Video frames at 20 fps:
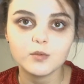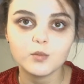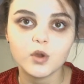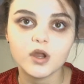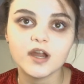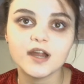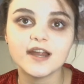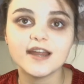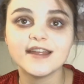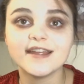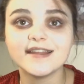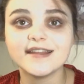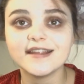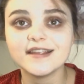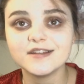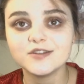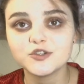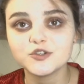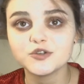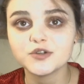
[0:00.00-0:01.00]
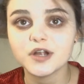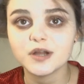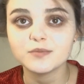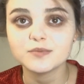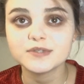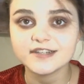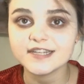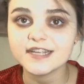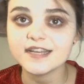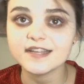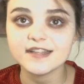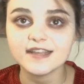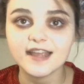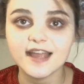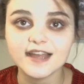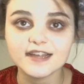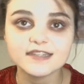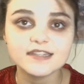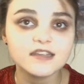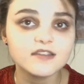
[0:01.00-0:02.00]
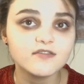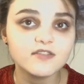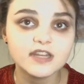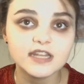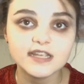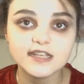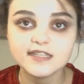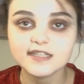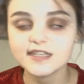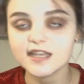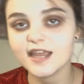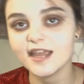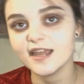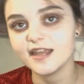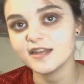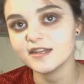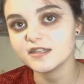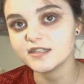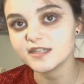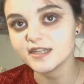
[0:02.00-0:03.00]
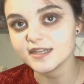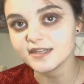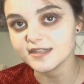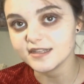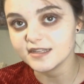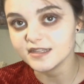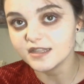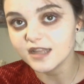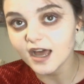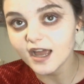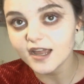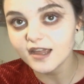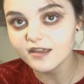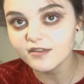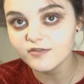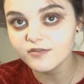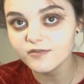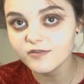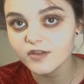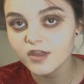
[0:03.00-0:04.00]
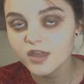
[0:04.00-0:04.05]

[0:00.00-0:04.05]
where it interrupts daily activities and daily life.